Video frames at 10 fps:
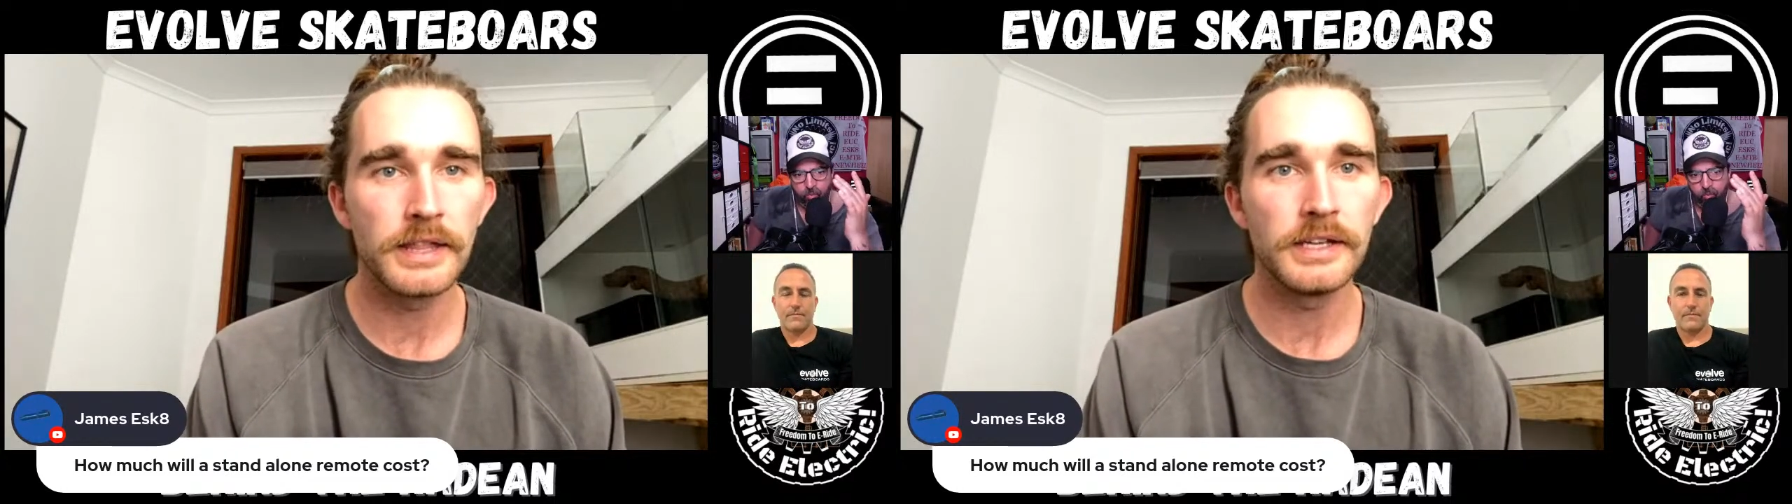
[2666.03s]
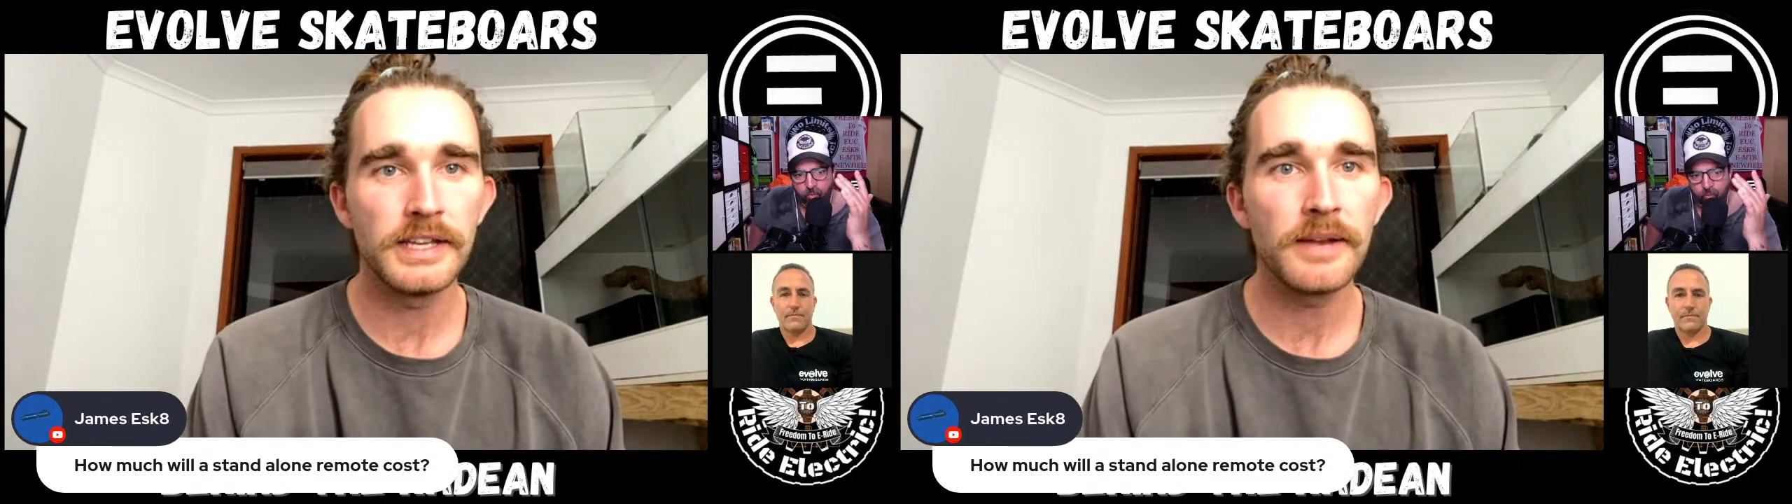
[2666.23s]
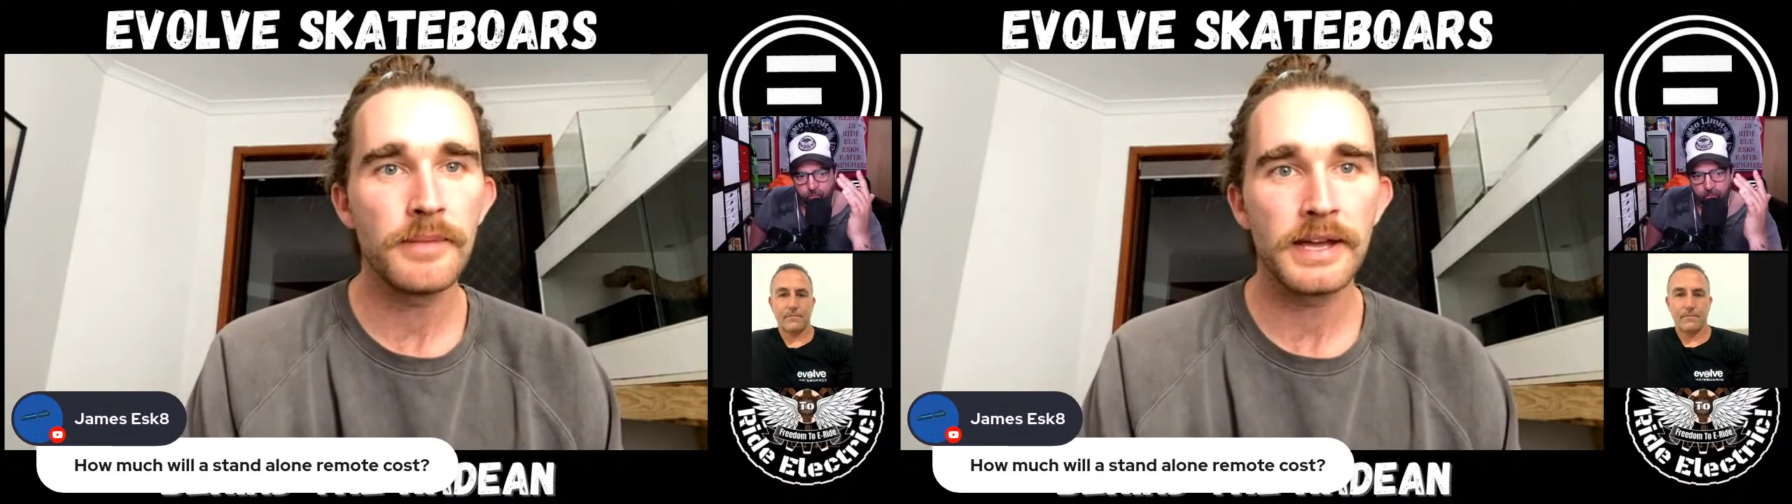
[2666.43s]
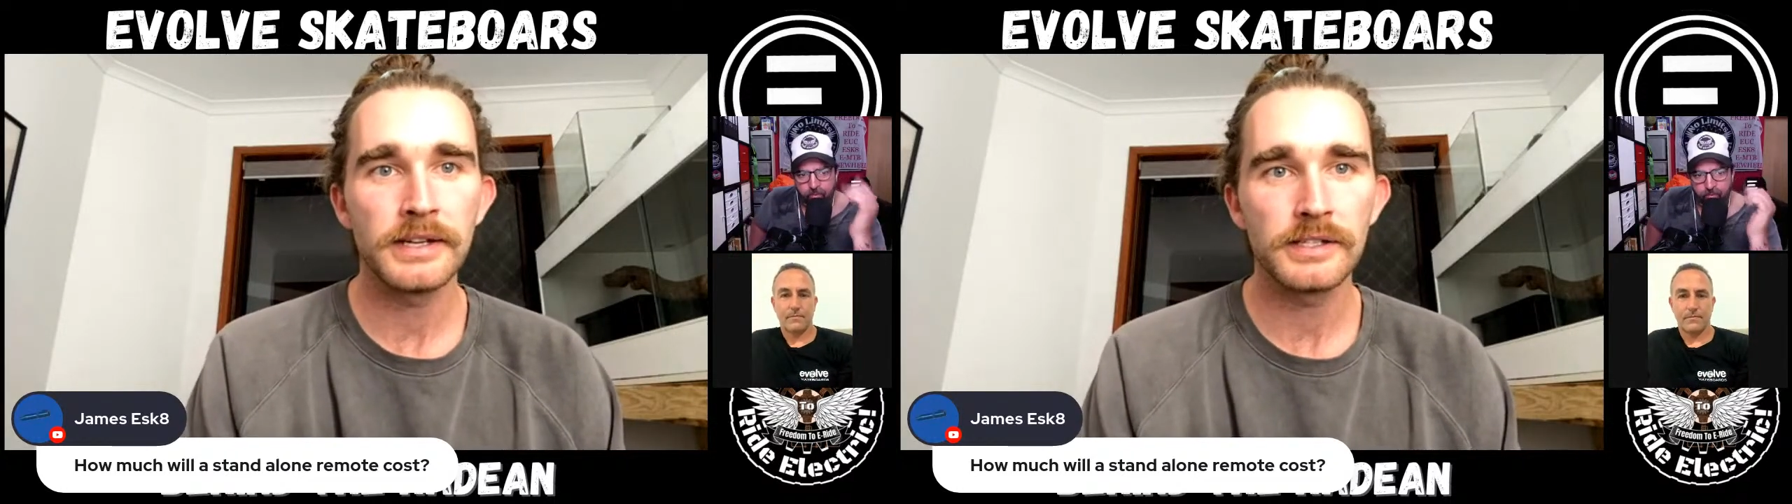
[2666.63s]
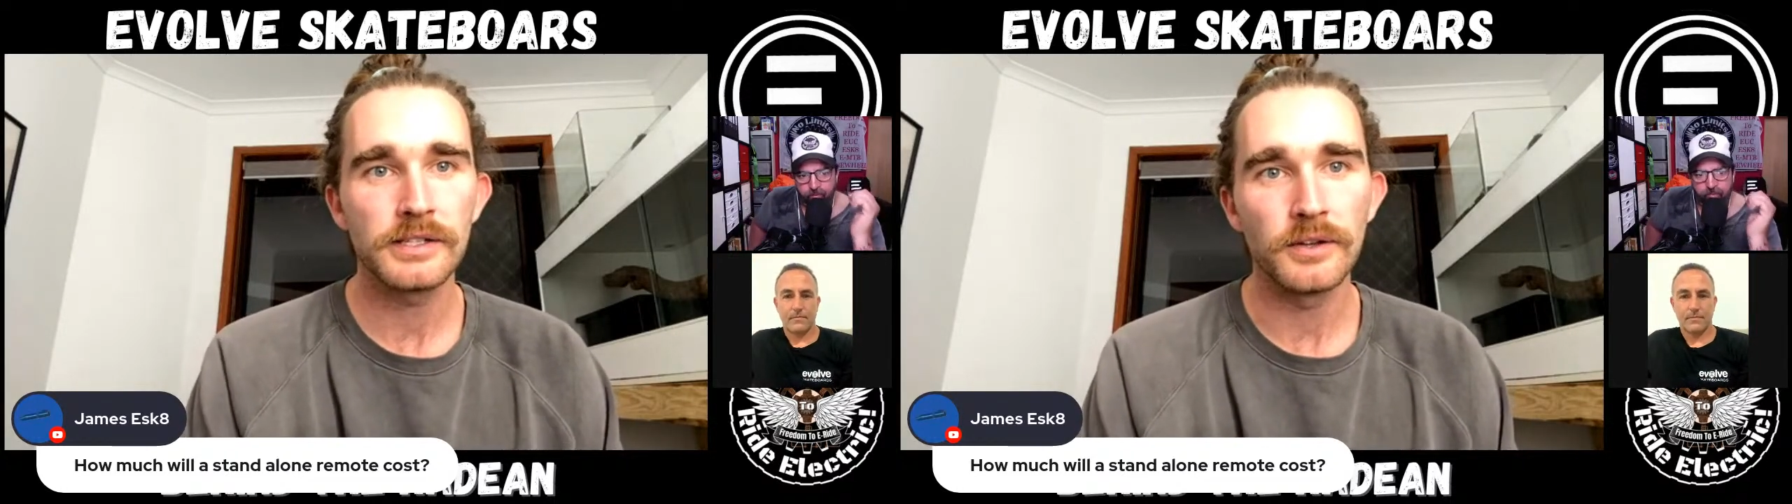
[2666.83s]
the dead man
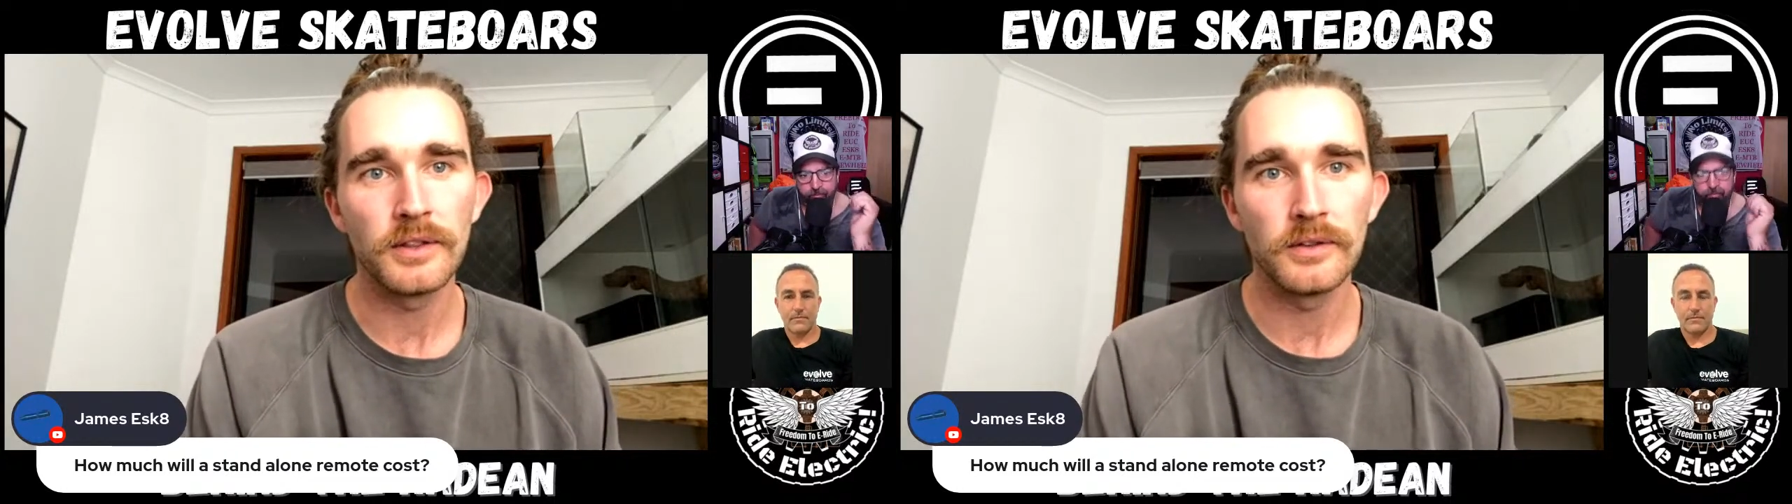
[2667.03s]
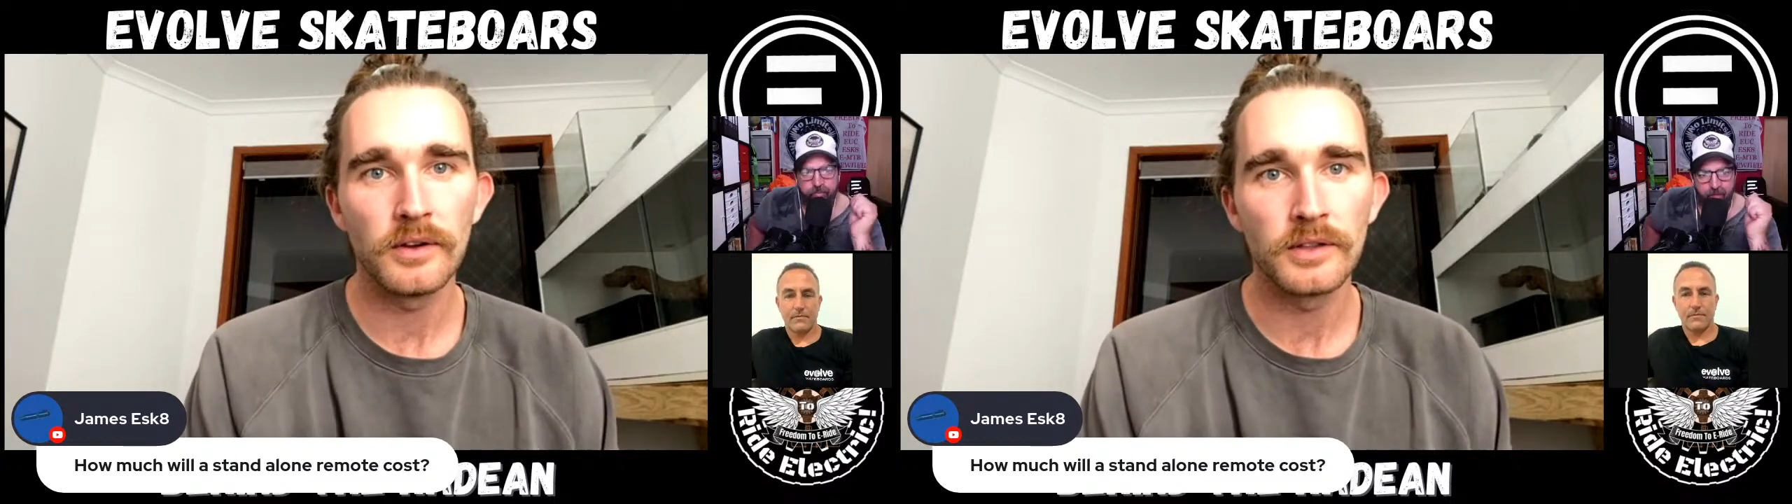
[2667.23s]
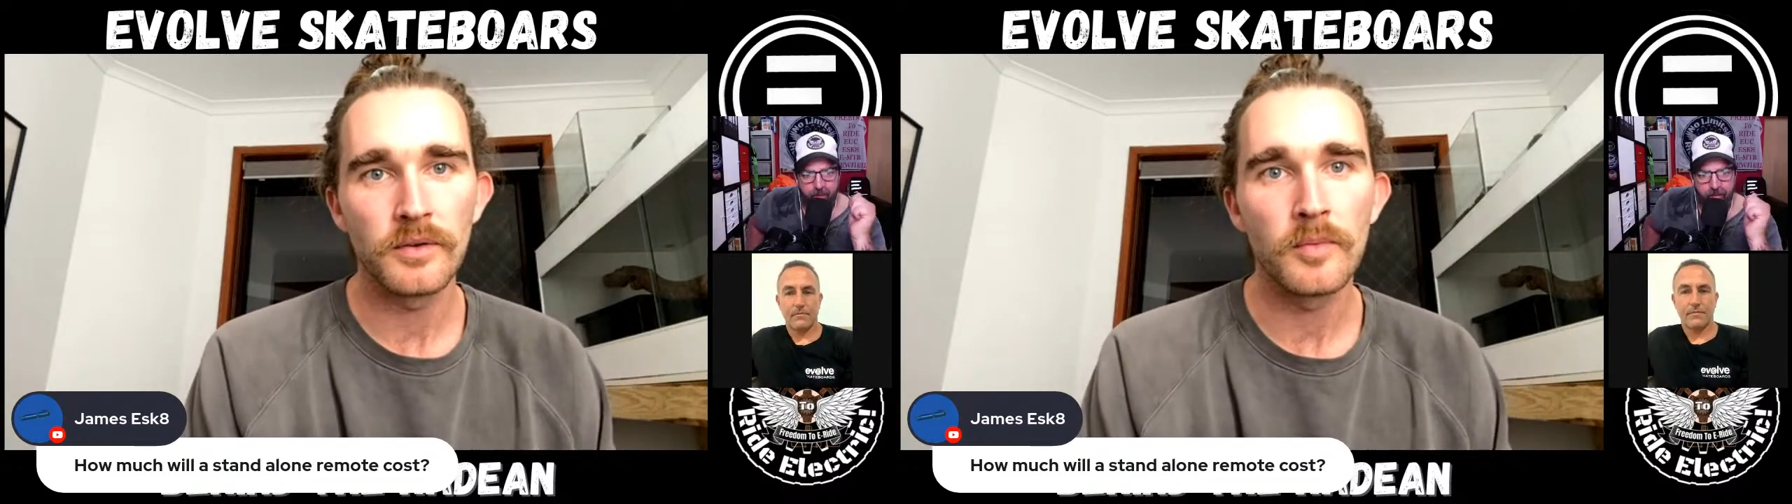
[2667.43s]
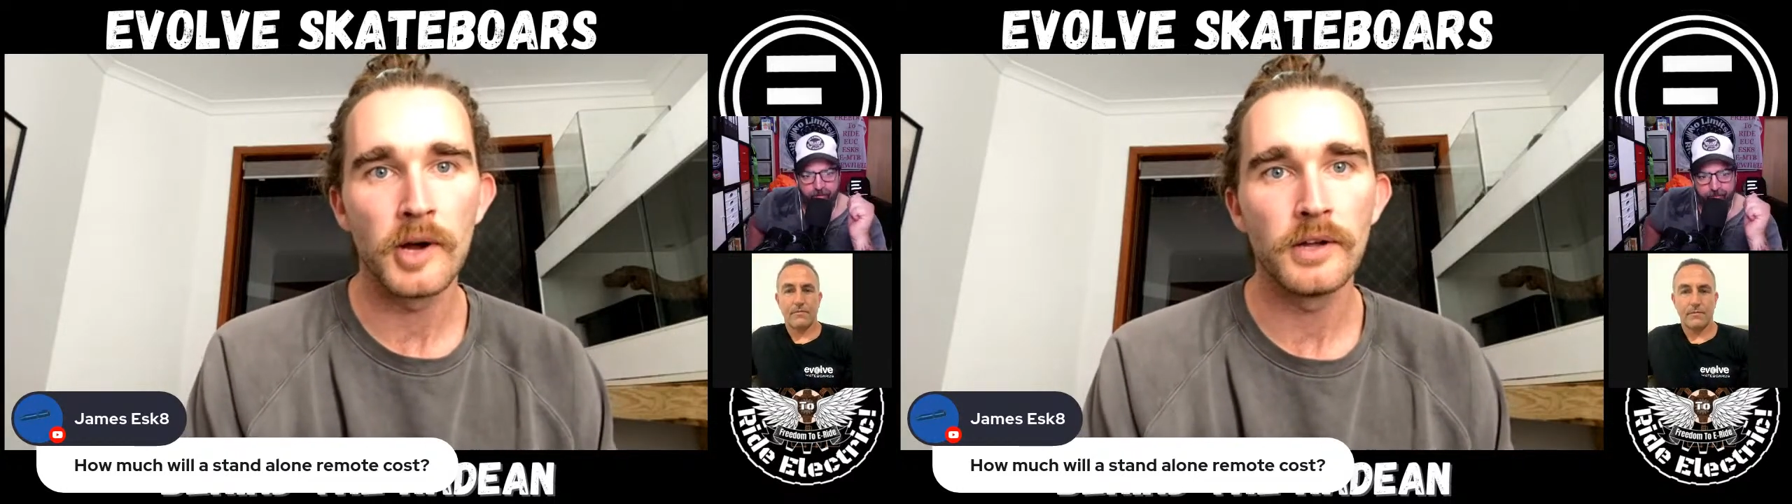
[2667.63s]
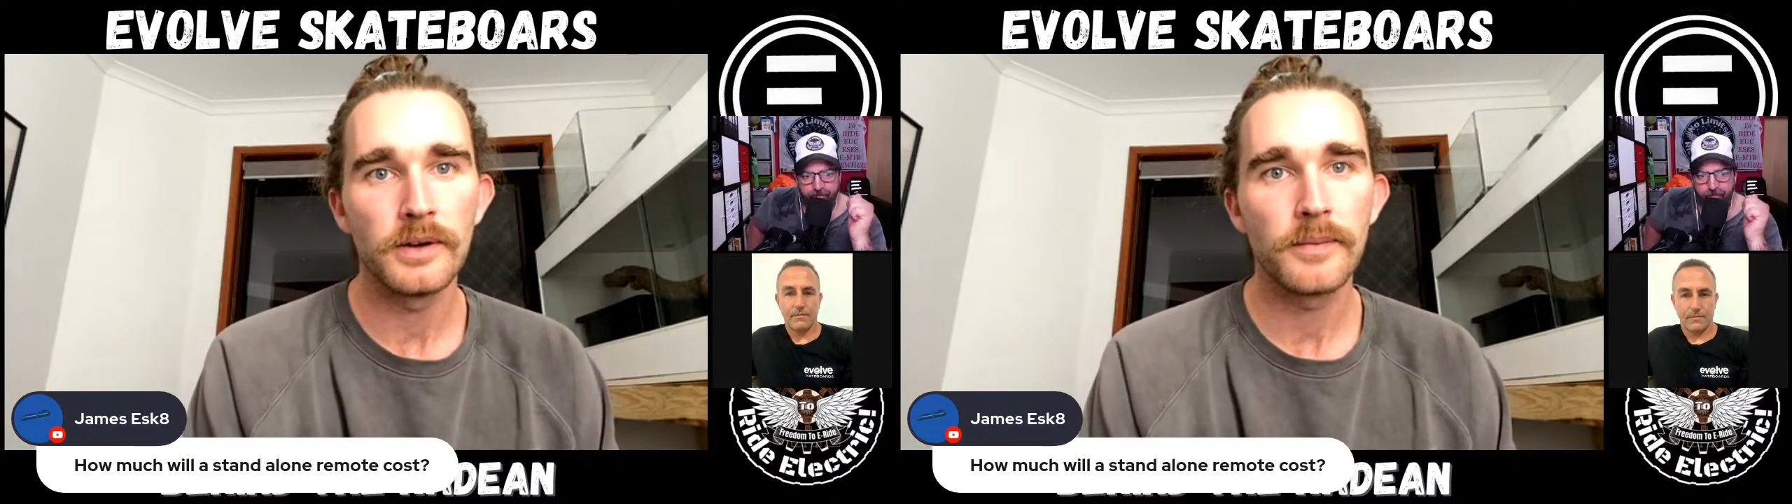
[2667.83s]
is still on the
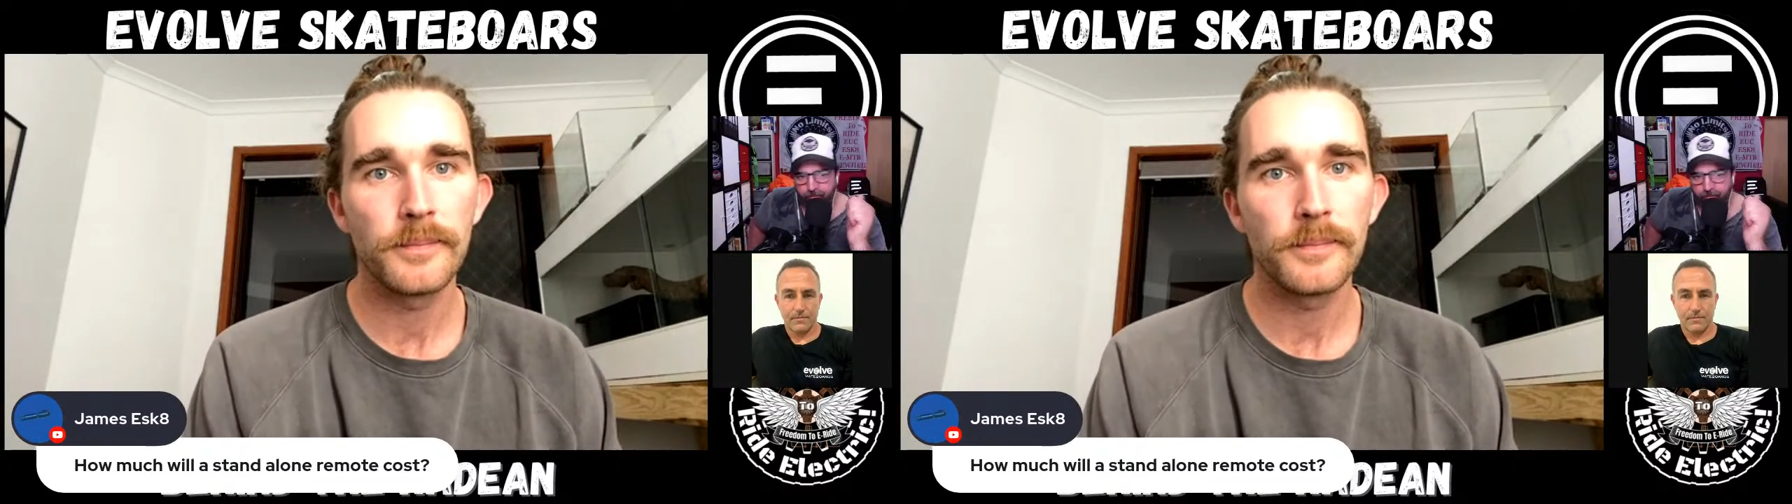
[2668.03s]
remote.